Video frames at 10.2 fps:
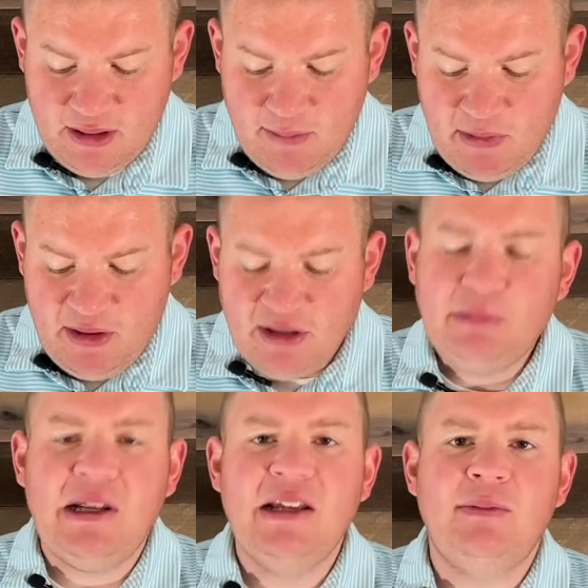May this
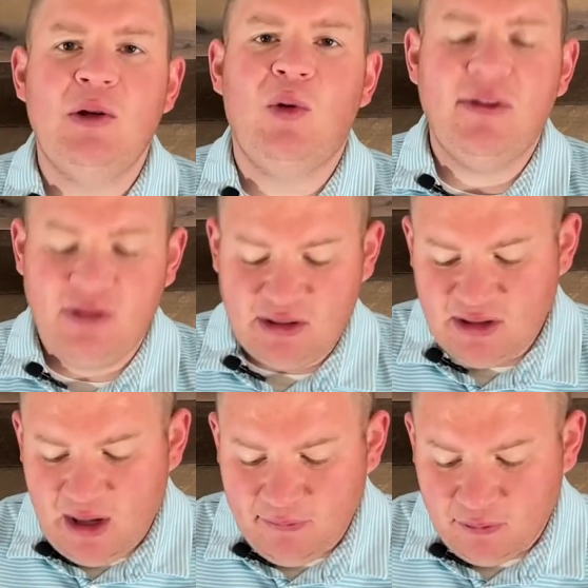place be one of
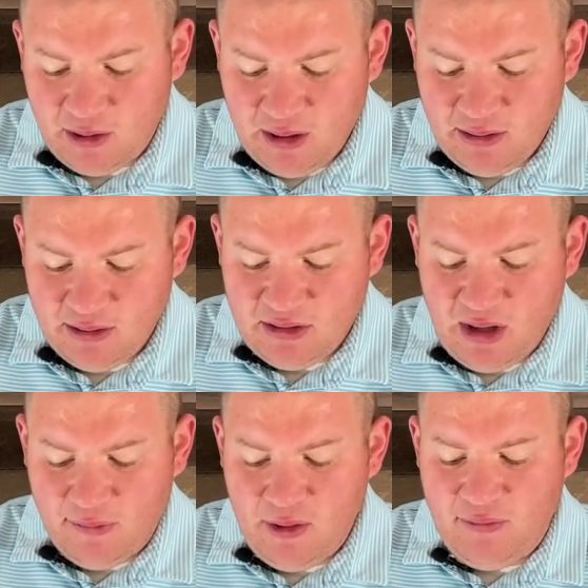discovery
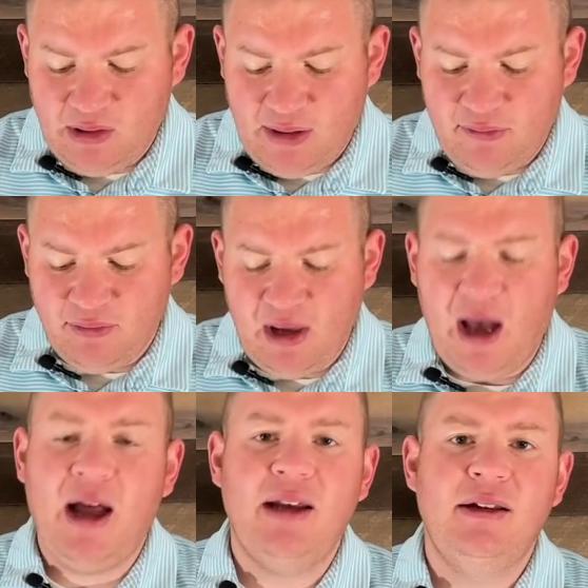discovery of the love of
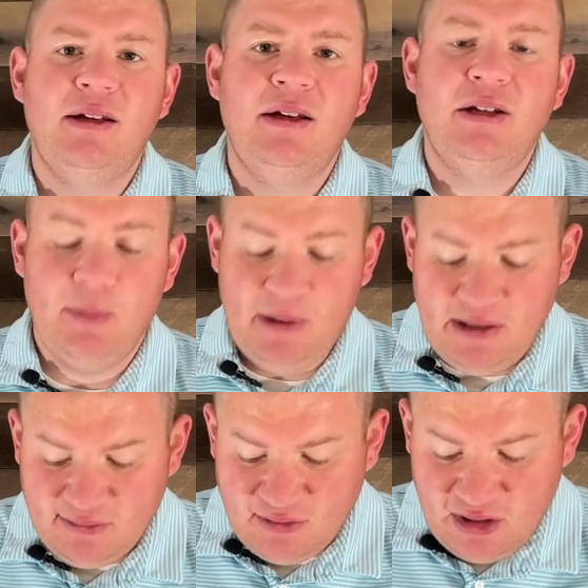God, the
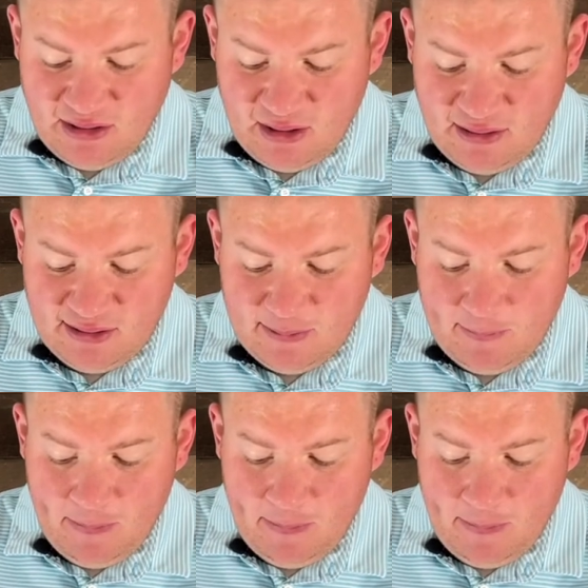peace of Jesus,